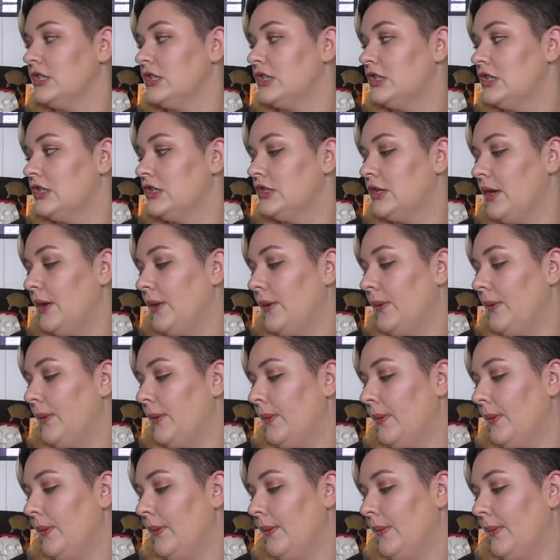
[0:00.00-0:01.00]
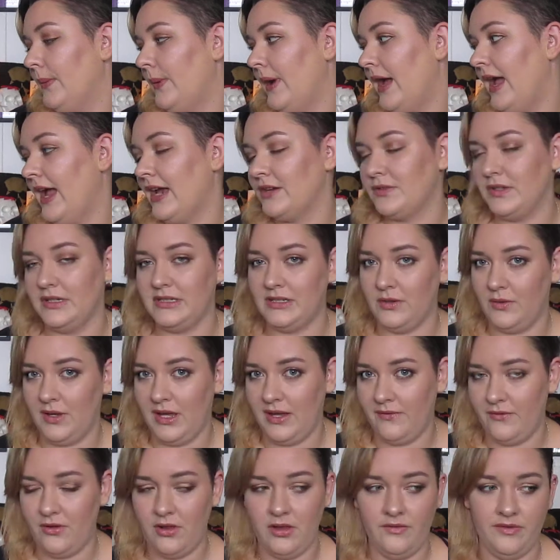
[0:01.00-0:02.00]
So I actually don't
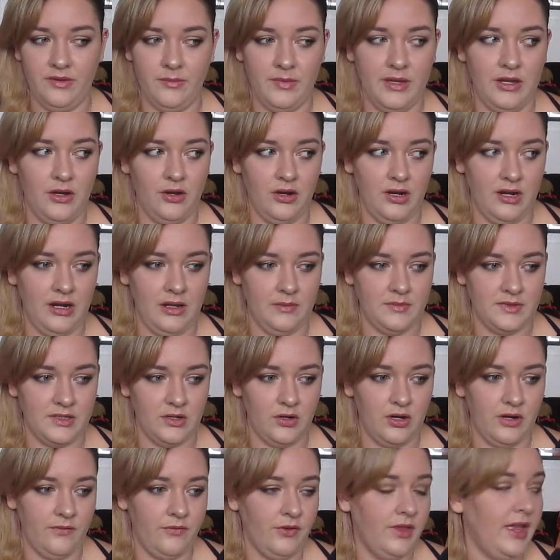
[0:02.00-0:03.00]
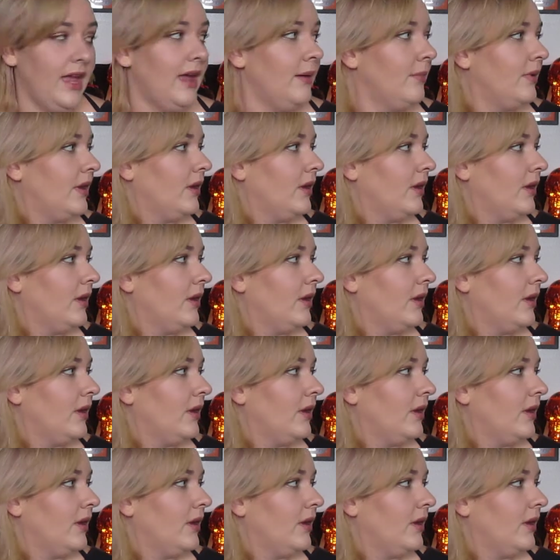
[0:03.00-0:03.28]
have all of them here, and I'm sorry for that.